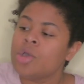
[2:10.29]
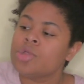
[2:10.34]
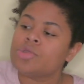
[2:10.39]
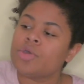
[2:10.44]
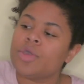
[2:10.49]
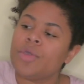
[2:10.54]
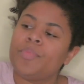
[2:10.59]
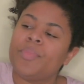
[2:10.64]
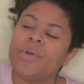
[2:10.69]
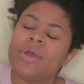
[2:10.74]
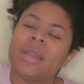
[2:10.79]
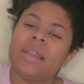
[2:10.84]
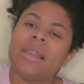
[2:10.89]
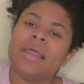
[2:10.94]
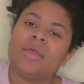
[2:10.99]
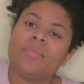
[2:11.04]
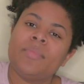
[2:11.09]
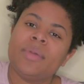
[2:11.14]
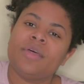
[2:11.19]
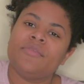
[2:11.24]
So you put a
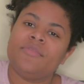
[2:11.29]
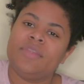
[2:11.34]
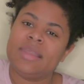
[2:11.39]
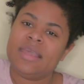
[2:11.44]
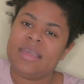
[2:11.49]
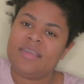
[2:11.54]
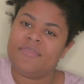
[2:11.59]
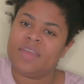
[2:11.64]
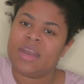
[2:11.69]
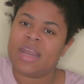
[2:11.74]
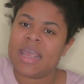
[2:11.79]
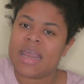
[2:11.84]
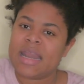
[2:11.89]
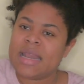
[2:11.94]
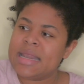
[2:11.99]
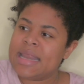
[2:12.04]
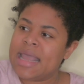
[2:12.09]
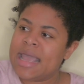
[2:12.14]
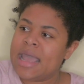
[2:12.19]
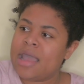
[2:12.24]
little bit of leave-in
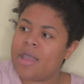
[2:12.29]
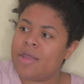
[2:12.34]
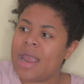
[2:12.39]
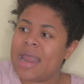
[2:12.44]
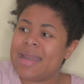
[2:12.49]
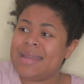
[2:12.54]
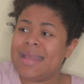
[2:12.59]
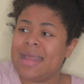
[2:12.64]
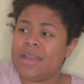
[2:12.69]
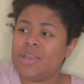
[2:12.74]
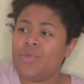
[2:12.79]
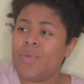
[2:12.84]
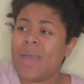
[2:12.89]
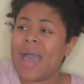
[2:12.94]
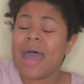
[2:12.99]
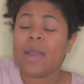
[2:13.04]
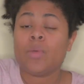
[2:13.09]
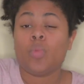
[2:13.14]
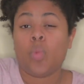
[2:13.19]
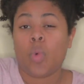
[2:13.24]
in there, and then you
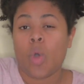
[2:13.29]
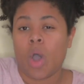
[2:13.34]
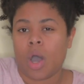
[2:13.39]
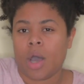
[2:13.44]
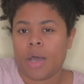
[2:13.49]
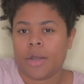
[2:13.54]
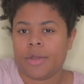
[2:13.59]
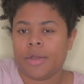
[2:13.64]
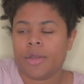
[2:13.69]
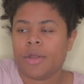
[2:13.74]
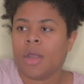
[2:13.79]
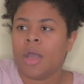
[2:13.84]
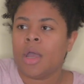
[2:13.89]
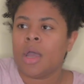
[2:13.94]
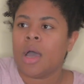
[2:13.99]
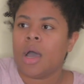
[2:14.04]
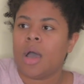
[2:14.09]
add water